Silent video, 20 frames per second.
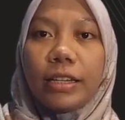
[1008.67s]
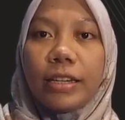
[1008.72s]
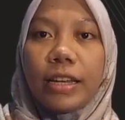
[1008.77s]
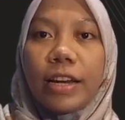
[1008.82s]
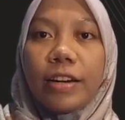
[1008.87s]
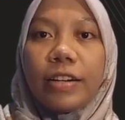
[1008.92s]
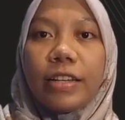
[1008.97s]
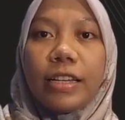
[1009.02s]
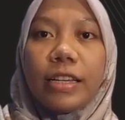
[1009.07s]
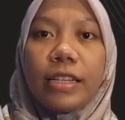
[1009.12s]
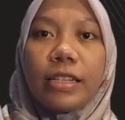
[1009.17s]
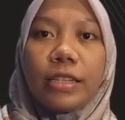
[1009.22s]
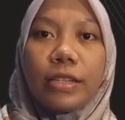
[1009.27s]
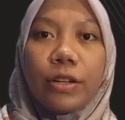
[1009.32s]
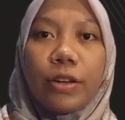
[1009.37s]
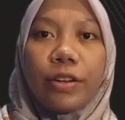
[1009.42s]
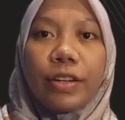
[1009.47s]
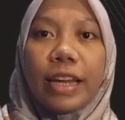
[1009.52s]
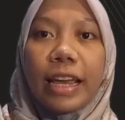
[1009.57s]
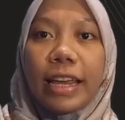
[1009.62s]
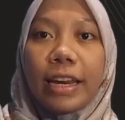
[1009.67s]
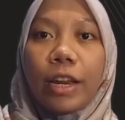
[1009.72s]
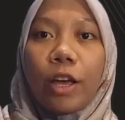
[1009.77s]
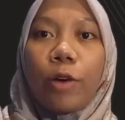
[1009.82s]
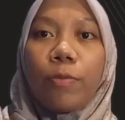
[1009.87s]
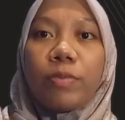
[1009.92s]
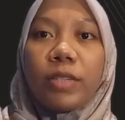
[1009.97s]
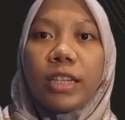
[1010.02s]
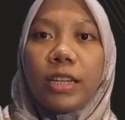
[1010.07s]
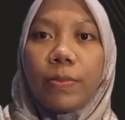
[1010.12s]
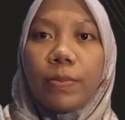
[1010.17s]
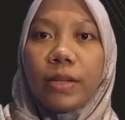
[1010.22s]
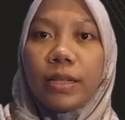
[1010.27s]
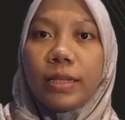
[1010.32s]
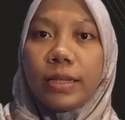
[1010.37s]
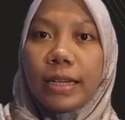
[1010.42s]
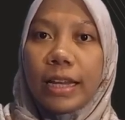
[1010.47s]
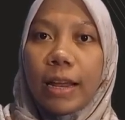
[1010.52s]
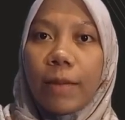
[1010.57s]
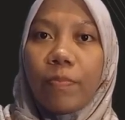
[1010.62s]
there is not an
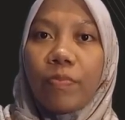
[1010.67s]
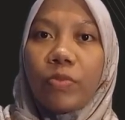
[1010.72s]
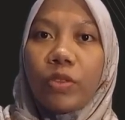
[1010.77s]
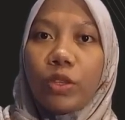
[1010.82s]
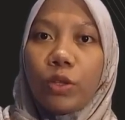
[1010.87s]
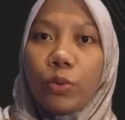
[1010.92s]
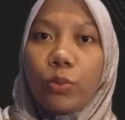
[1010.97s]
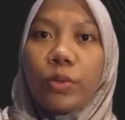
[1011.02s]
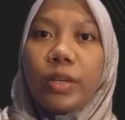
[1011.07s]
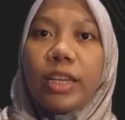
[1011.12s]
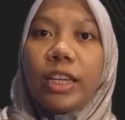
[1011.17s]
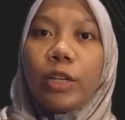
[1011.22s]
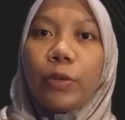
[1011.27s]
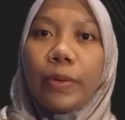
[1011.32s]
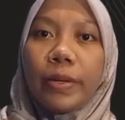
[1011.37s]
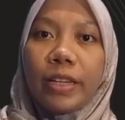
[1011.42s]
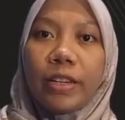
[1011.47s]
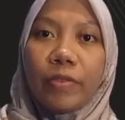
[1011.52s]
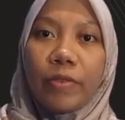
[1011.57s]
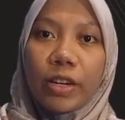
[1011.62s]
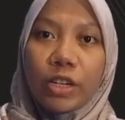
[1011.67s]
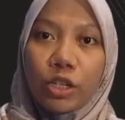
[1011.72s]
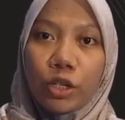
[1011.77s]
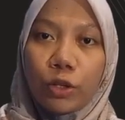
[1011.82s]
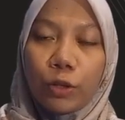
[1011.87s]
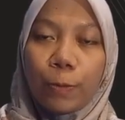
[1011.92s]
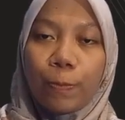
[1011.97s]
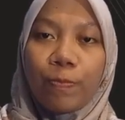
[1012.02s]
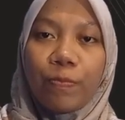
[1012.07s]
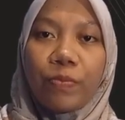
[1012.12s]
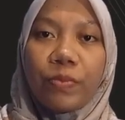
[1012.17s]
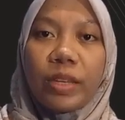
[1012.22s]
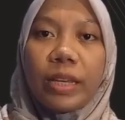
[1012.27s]
optimal debt to equity ratio.